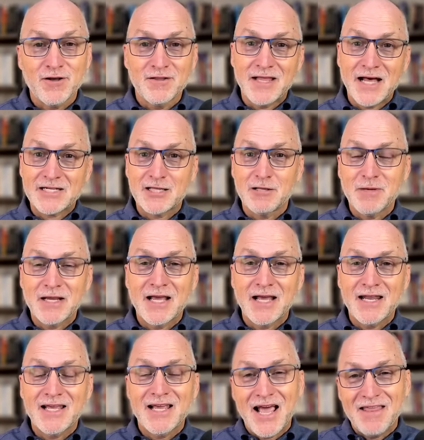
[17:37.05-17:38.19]
That's the
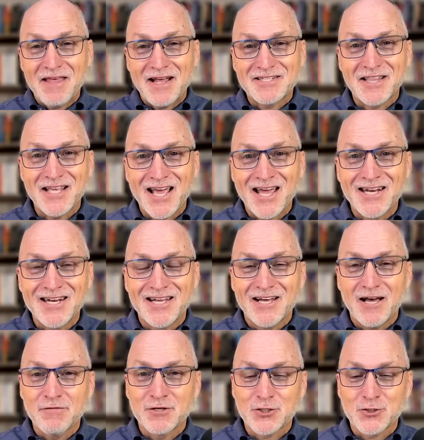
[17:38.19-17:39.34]
beginning and that's the end
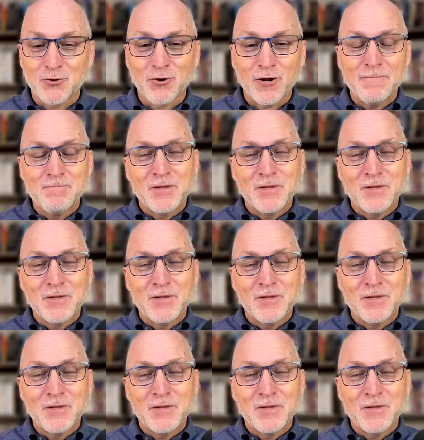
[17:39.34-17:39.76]
of the story.